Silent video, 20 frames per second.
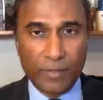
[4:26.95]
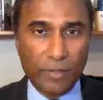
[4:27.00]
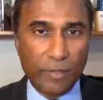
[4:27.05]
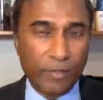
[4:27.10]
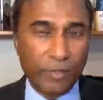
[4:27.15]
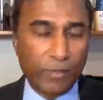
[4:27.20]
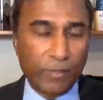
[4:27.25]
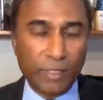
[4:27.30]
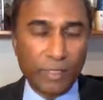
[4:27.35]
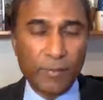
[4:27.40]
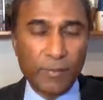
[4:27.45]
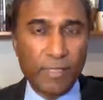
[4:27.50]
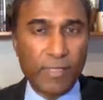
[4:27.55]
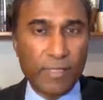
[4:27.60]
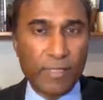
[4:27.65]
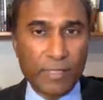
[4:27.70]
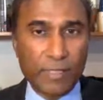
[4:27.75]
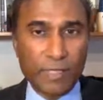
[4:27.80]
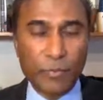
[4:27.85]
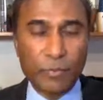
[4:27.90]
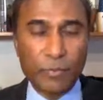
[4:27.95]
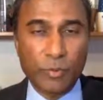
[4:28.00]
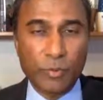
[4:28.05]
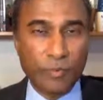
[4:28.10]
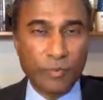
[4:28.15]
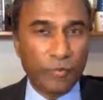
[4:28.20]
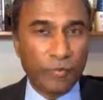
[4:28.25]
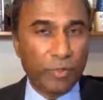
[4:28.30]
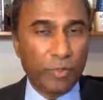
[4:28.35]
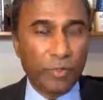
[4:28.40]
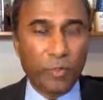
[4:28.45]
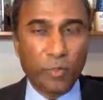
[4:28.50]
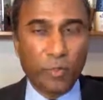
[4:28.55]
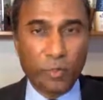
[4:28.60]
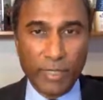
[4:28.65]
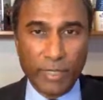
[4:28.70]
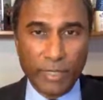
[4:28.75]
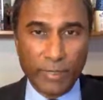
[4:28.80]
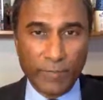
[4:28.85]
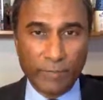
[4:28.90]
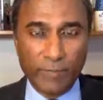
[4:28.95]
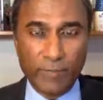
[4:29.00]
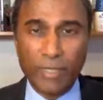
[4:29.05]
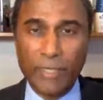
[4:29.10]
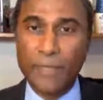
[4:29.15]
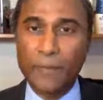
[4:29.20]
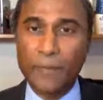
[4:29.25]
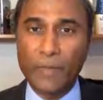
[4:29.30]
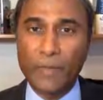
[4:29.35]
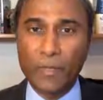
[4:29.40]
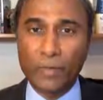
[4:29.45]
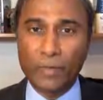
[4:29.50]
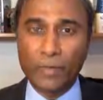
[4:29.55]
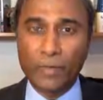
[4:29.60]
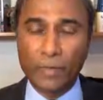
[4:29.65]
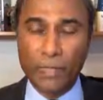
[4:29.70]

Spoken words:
You know, think about the times when you felt great, right?